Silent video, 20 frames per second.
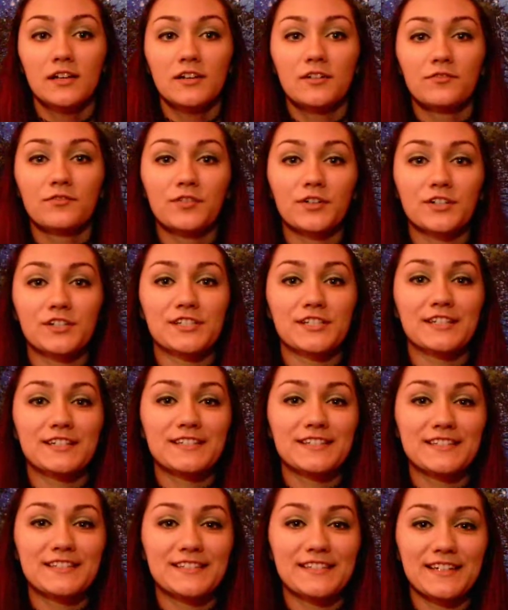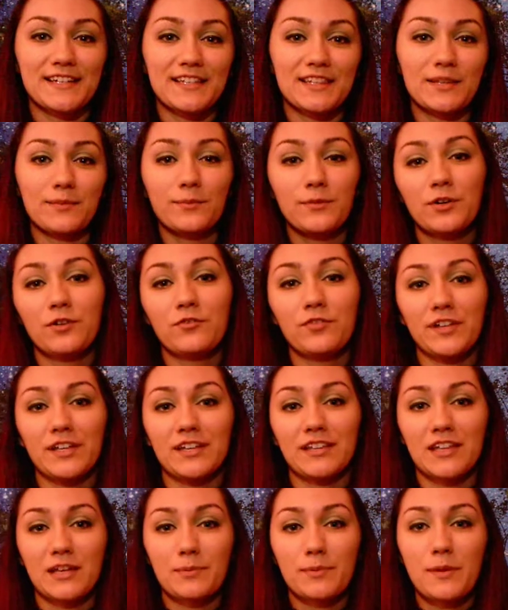Versus in the movie,
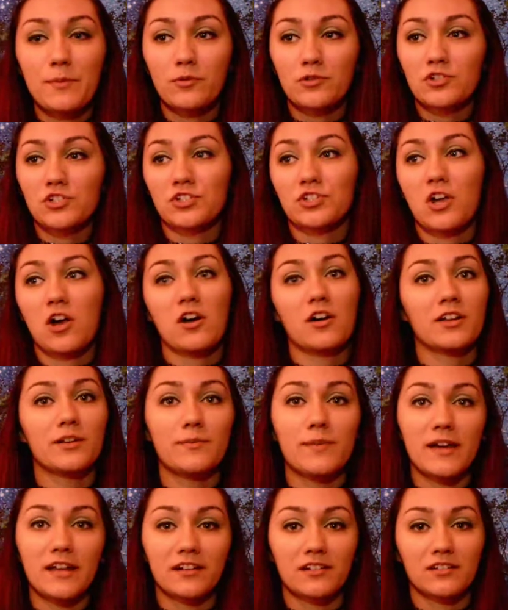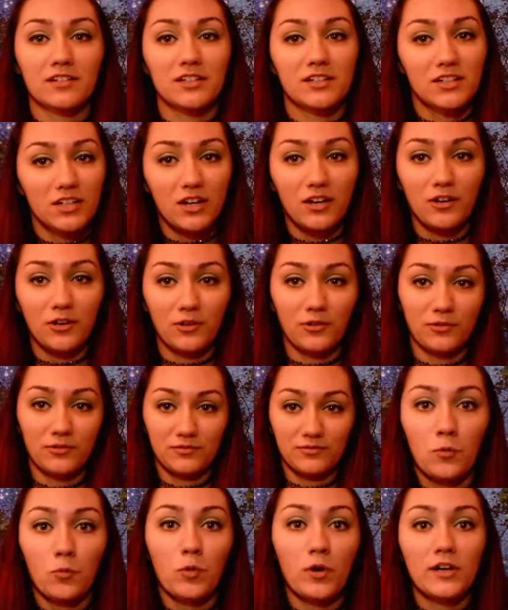like people just automatically know
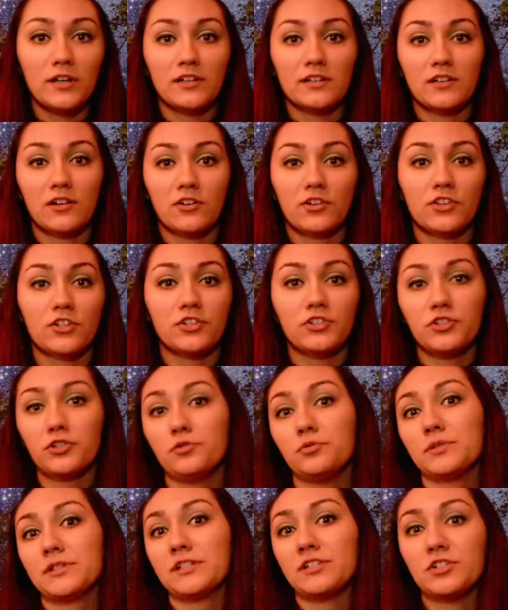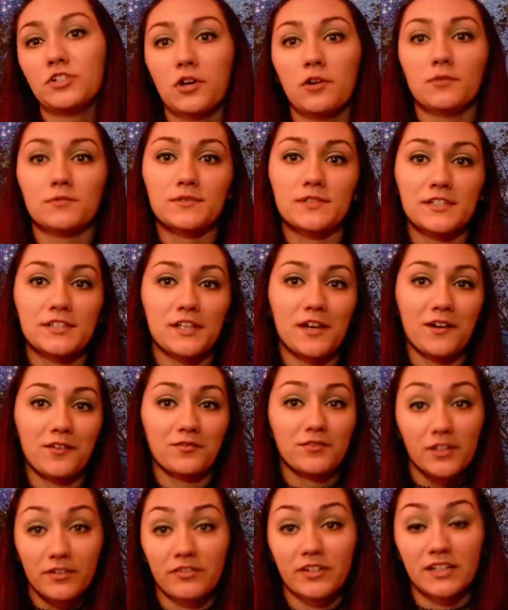what are the do's and don'ts of
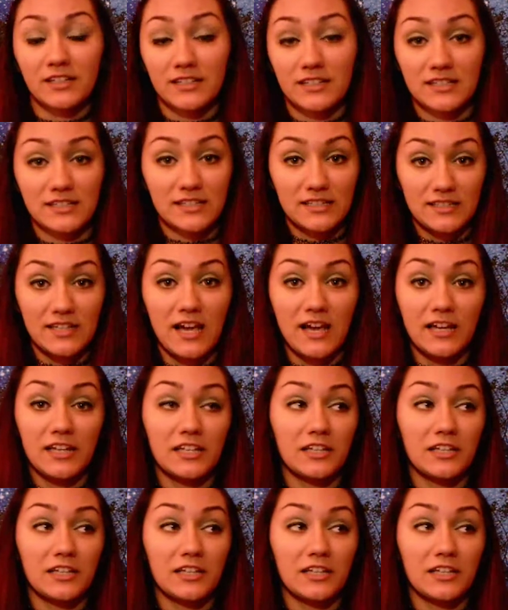living in this society,